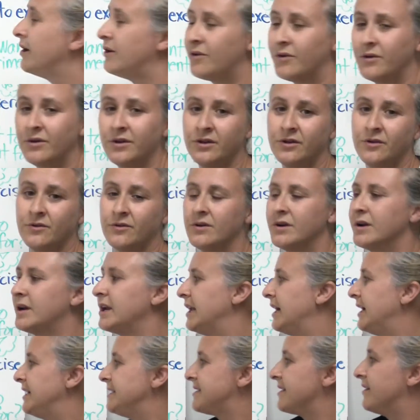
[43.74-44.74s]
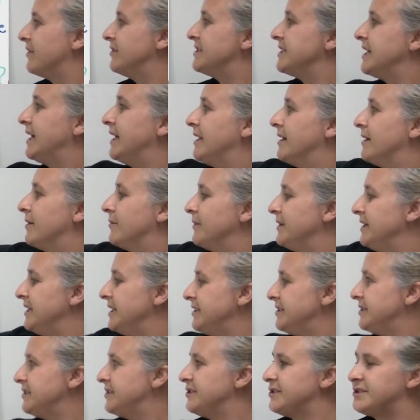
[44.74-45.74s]
In order to organize our data, we
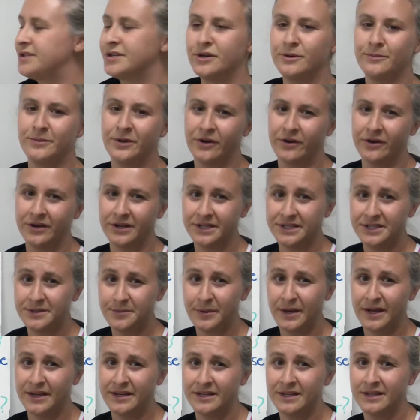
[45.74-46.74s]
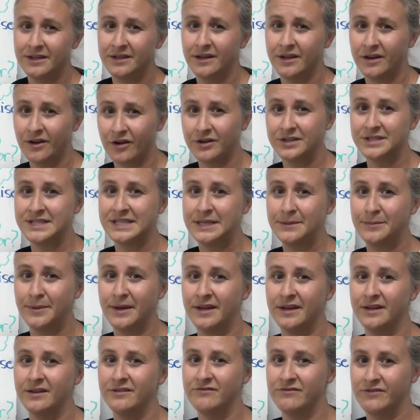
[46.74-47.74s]
need to determine our independent and our
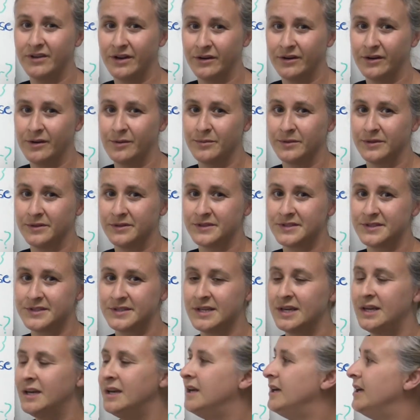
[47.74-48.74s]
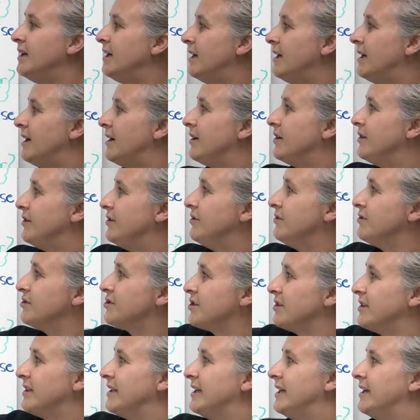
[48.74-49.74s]
dependent variables.
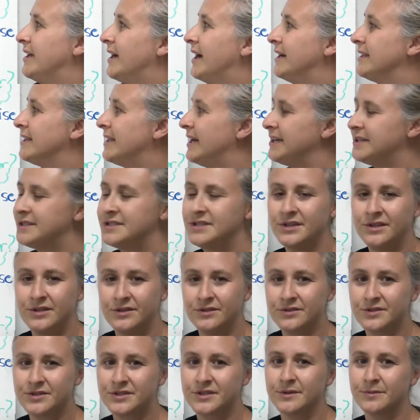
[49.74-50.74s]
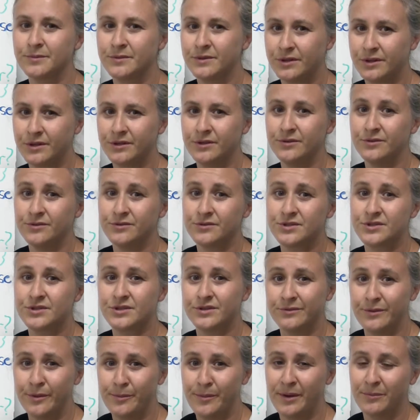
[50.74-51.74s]
Usually, I like to use some clues
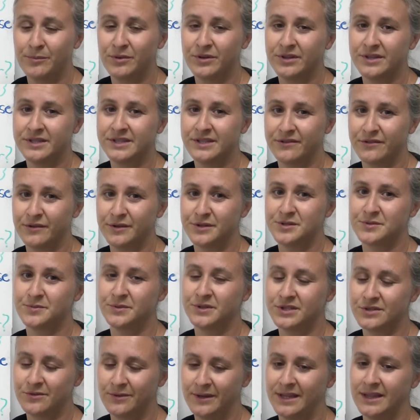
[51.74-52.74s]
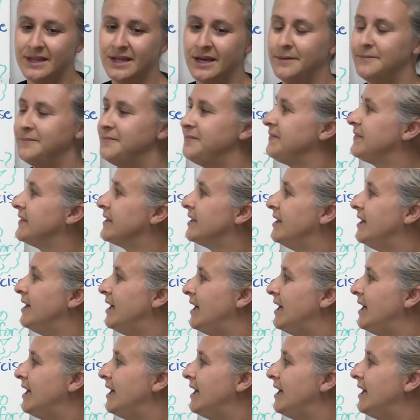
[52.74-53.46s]
to remember the difference between them.